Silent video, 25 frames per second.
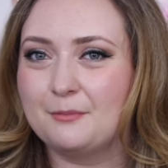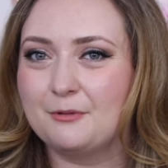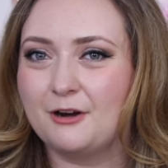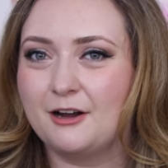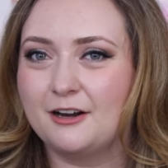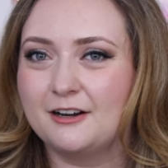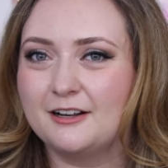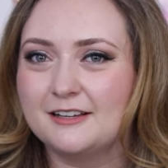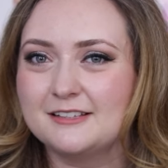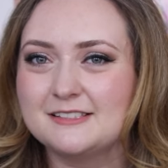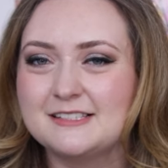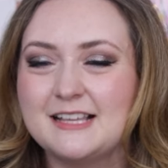
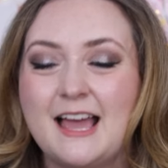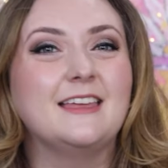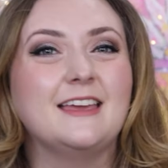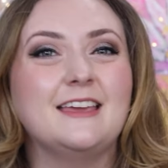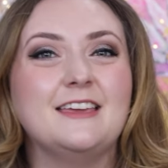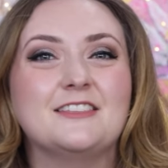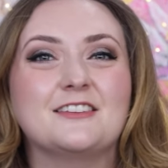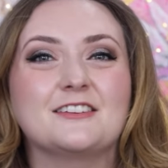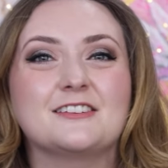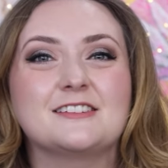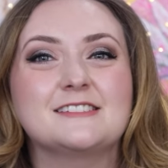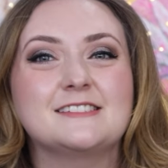products, they
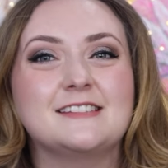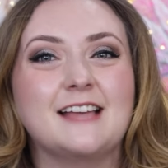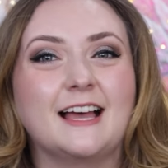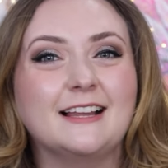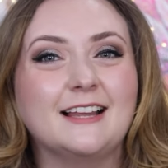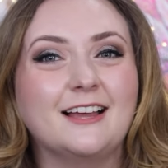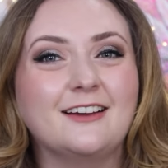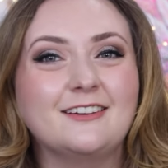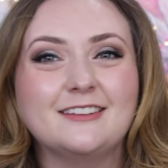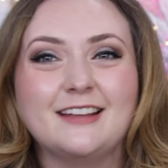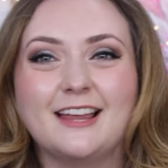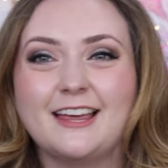either sell
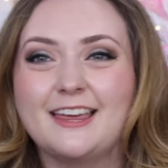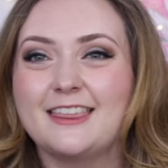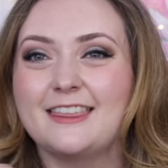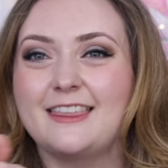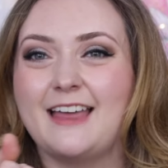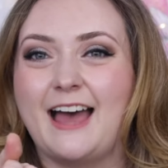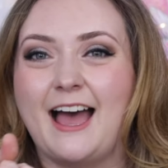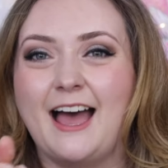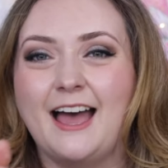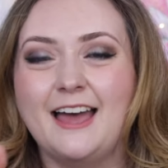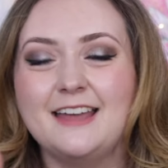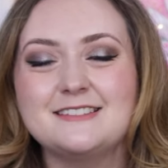out like
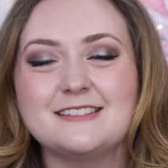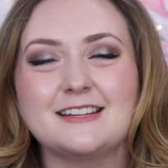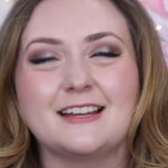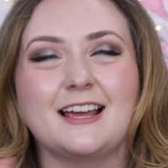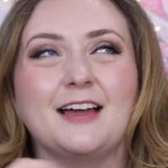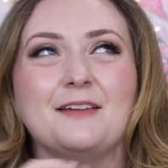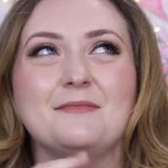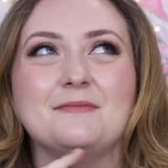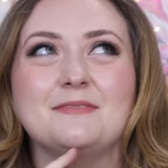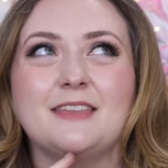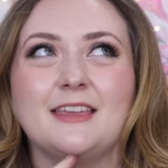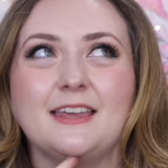that,
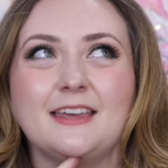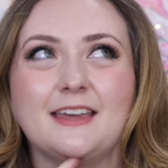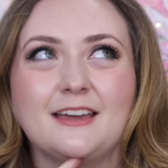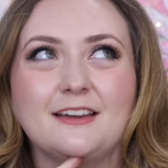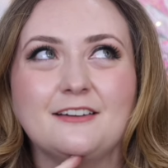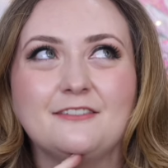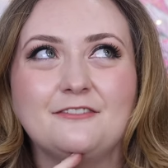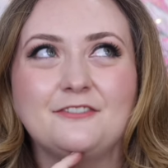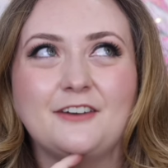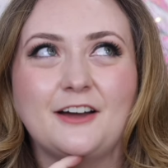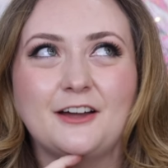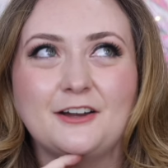I'm
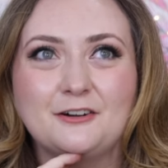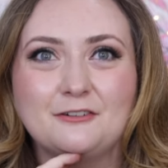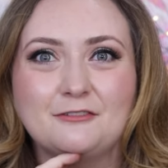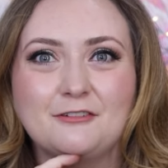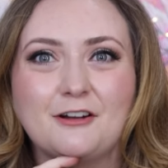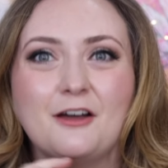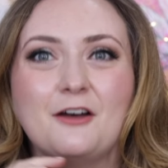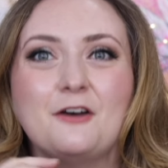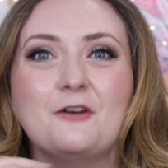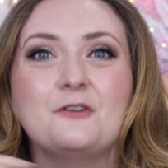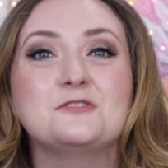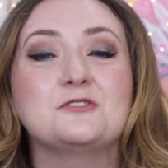thinking of Fire
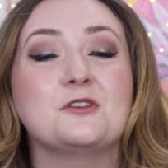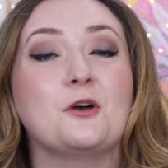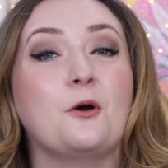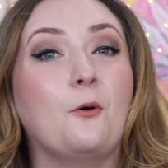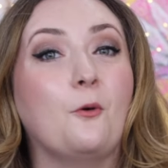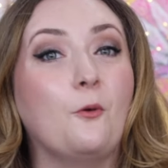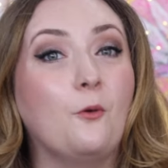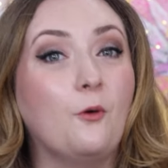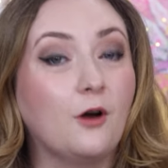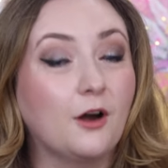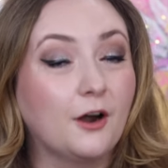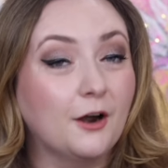Rose,
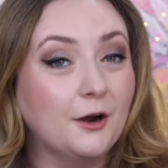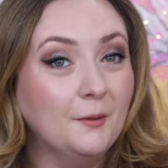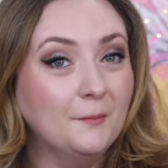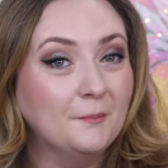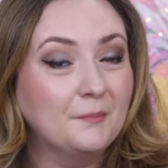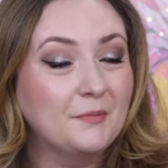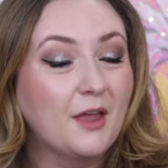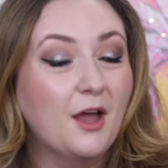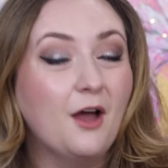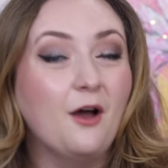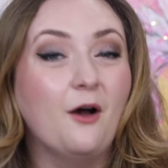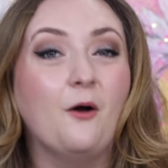or
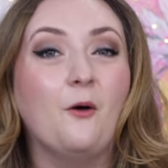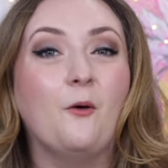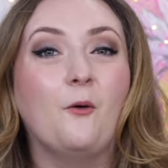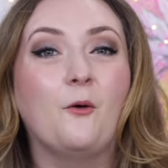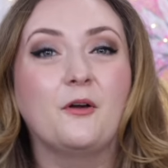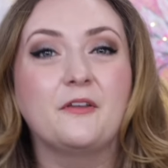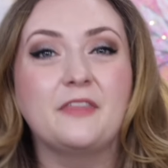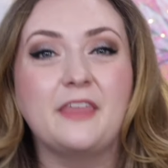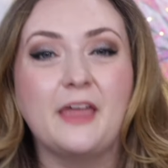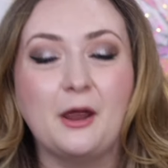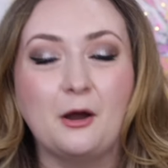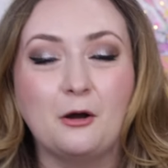
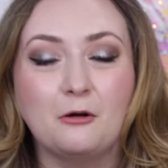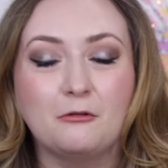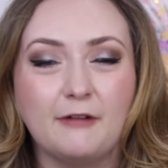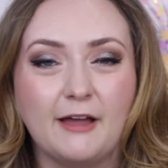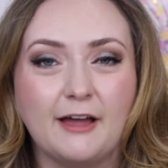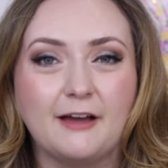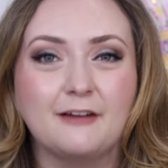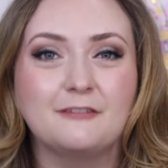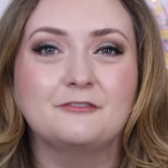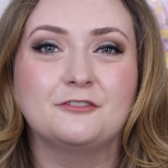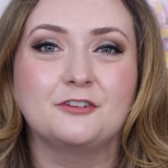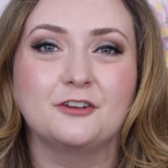they are
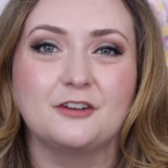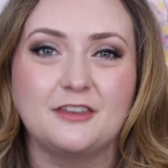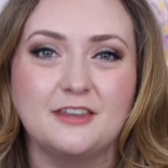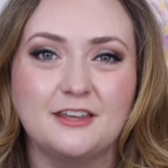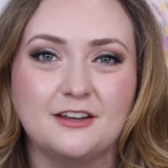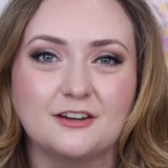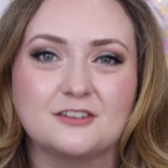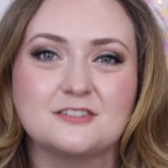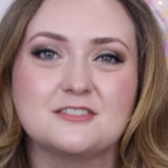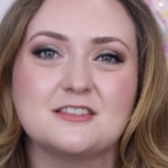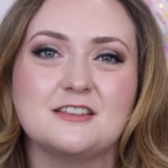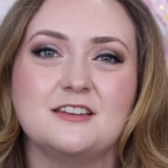around for
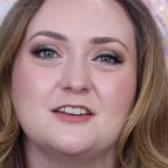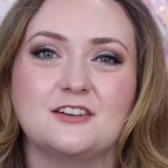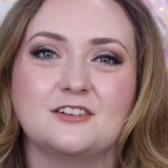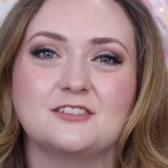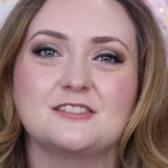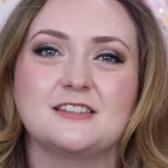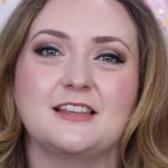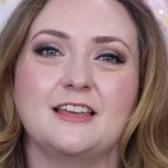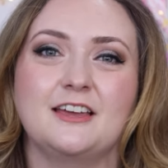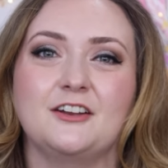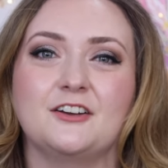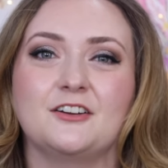years and
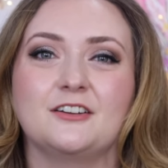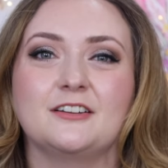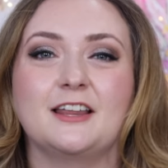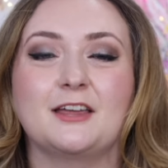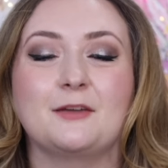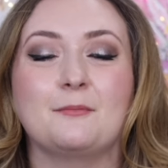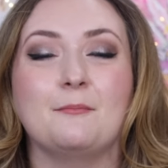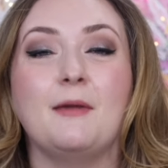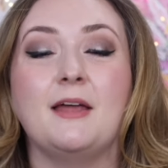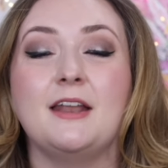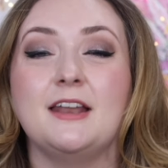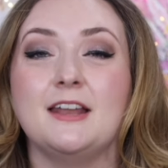years later,
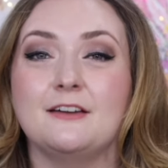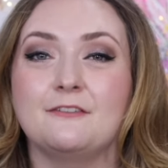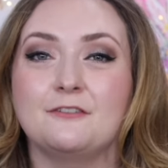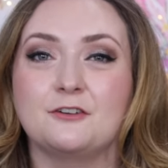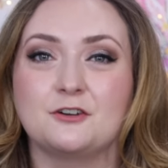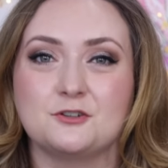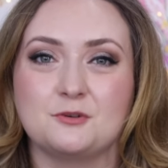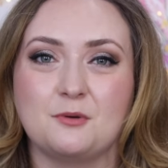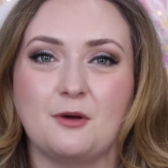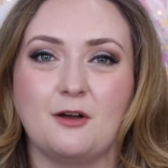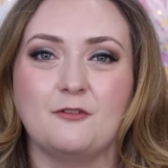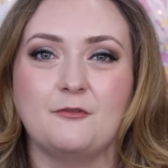like many of
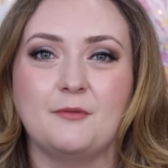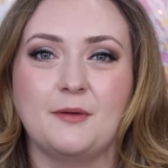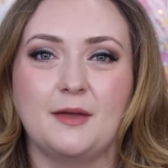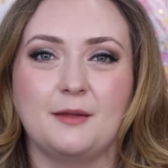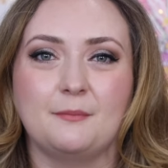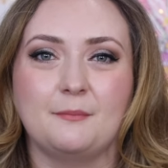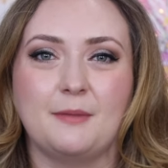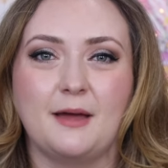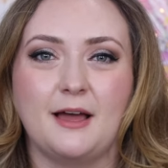her 12 pan